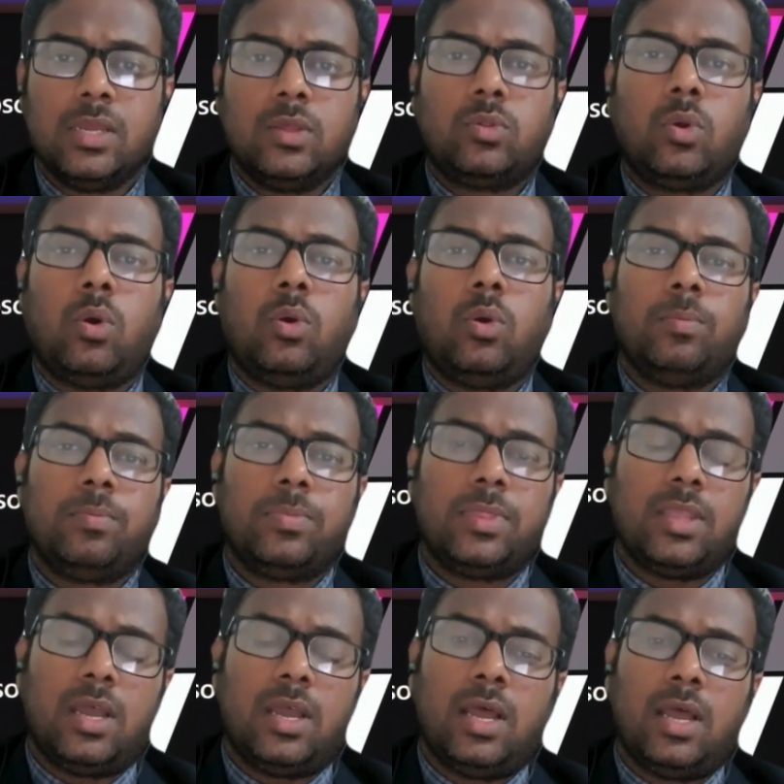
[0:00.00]
So
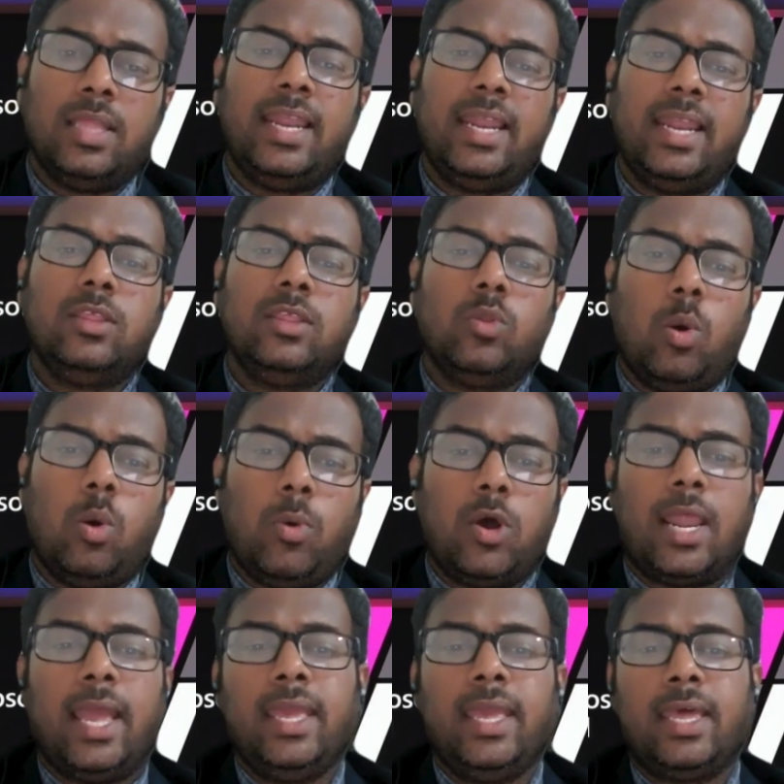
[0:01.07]
there is no
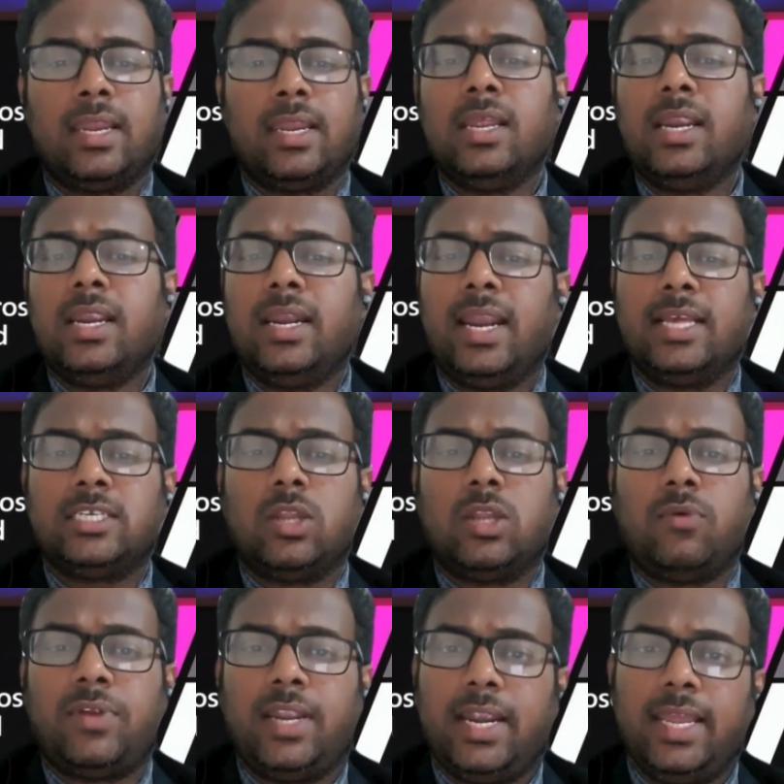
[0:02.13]
more higher deduction
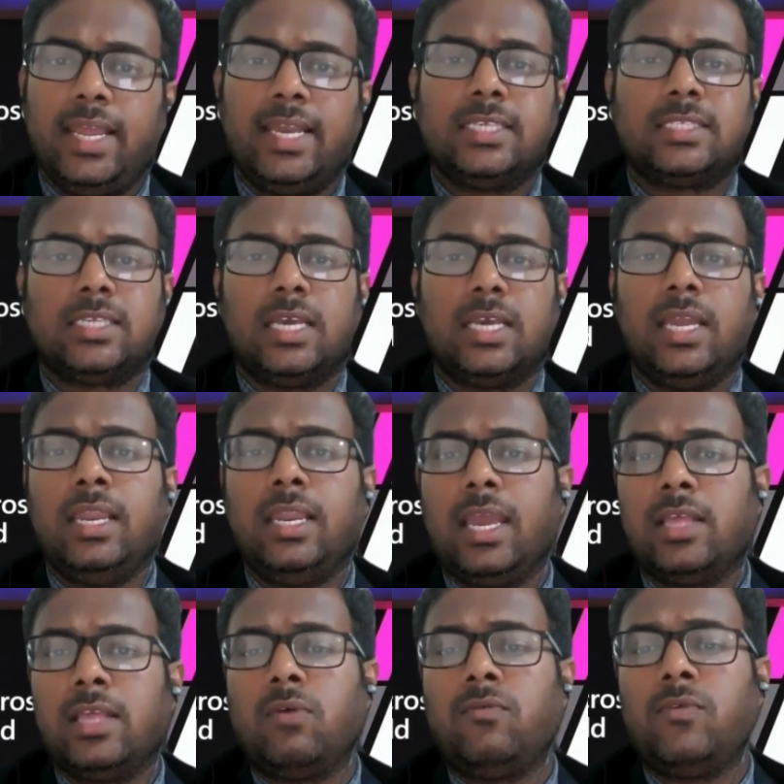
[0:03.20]
of TDS in
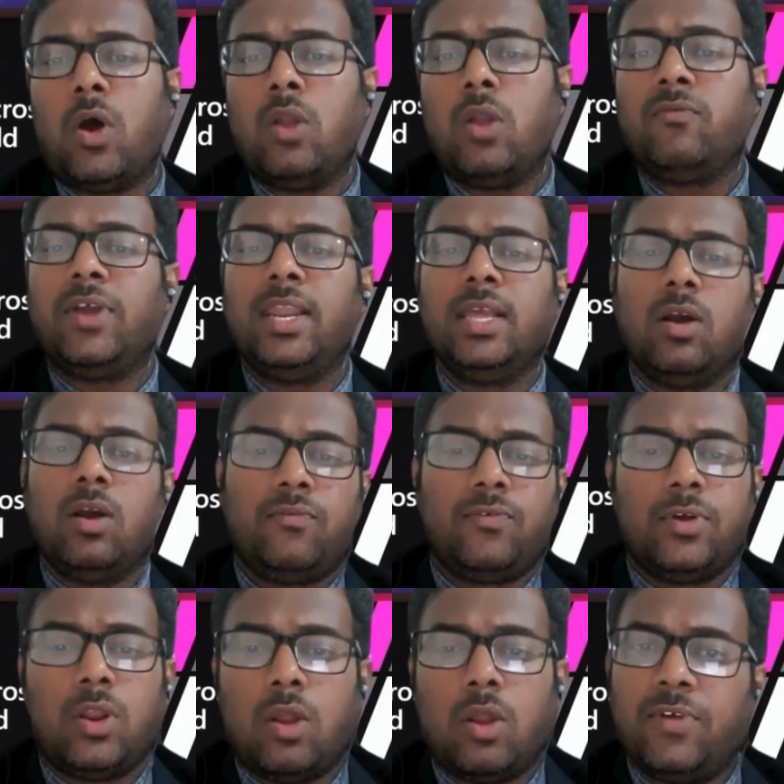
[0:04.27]
case of
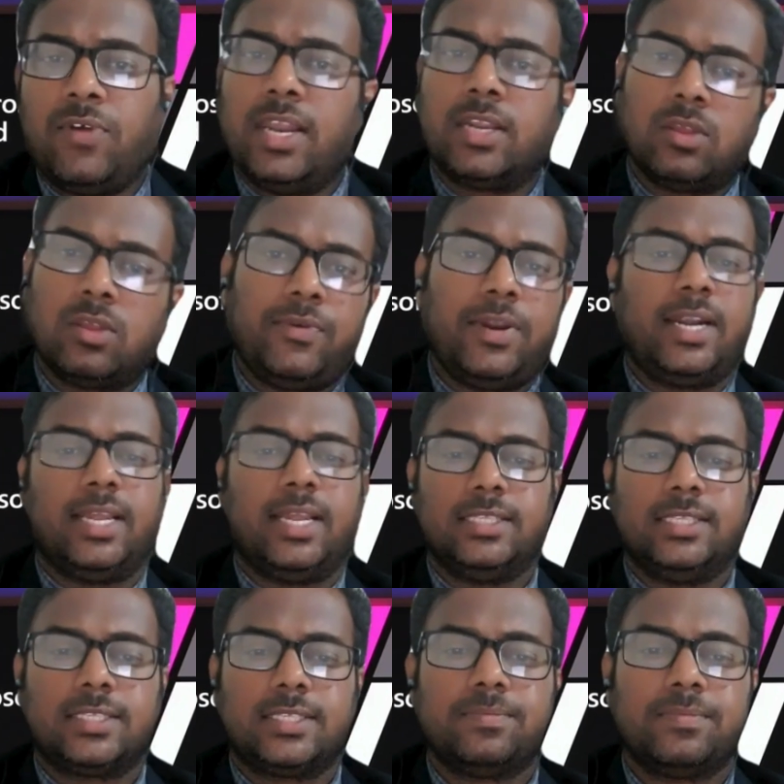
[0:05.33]
non-filers of returns.